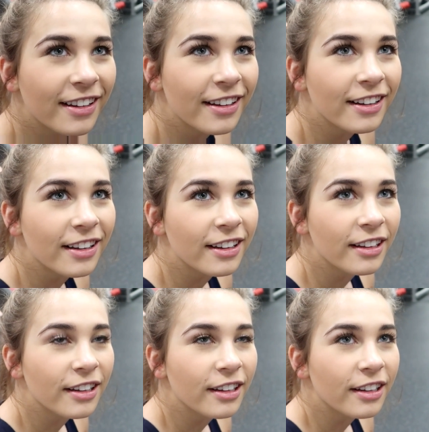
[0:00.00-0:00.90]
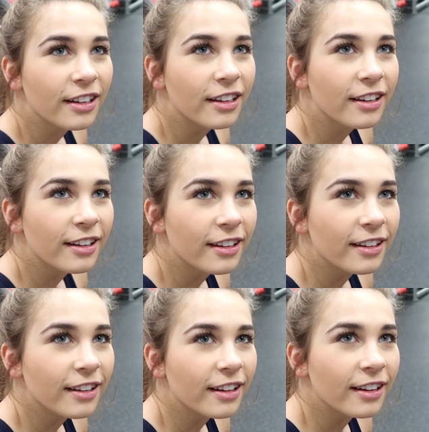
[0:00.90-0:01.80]
No, I don't. I don't feel
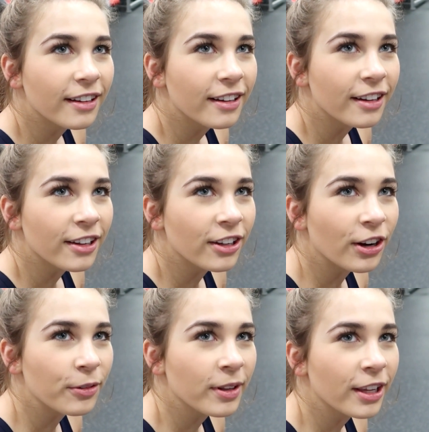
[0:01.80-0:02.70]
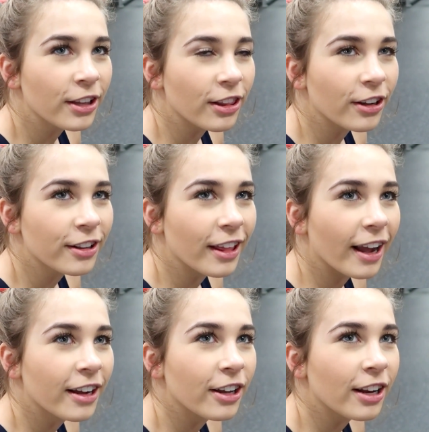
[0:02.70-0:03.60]
good. You don't, I don't really know. I, I could
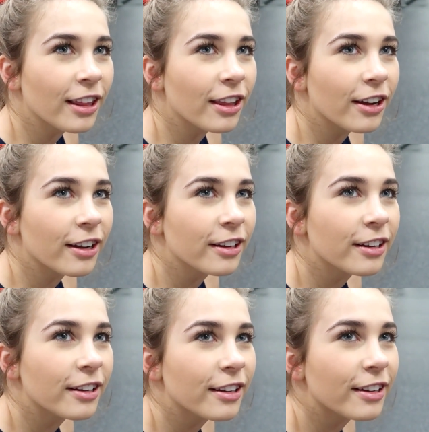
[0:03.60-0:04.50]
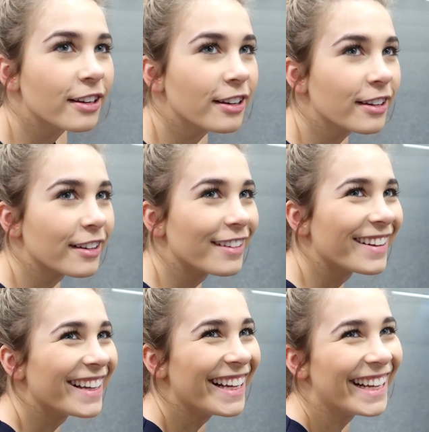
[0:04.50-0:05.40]
probably keep either. working out.
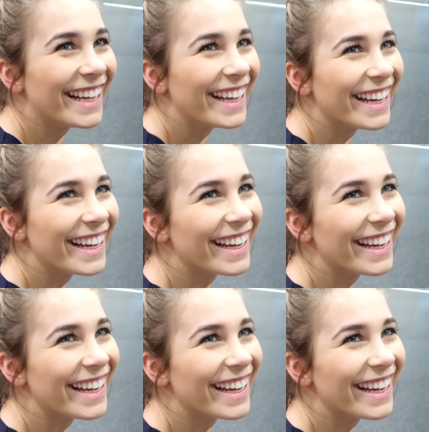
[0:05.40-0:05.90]
No, I'm gonna keep